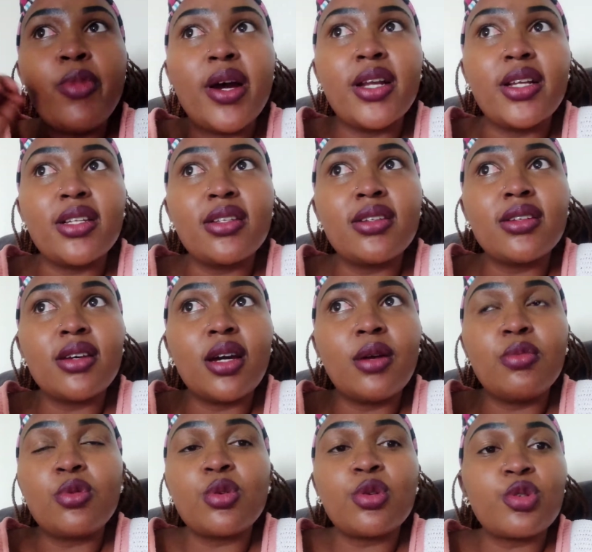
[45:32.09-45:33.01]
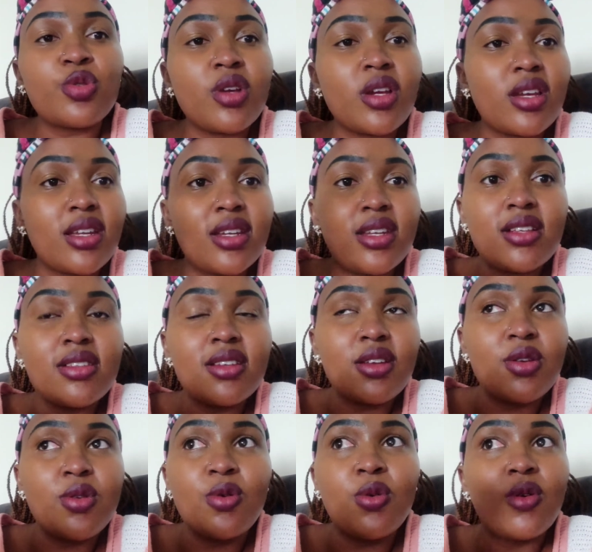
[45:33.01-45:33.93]
but I'm so sure he
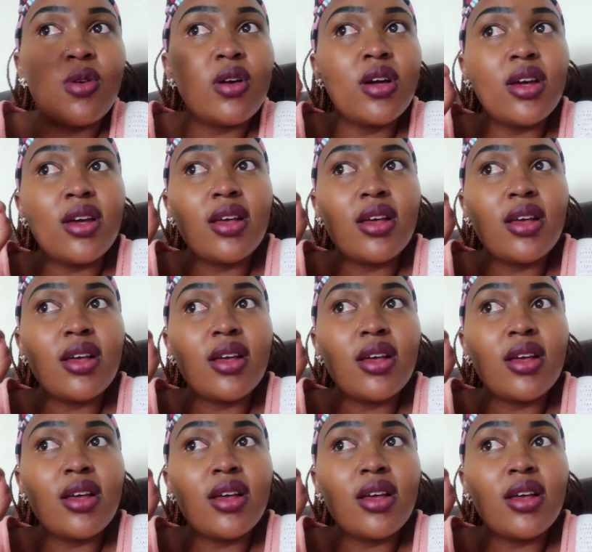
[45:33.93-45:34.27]
doesn't know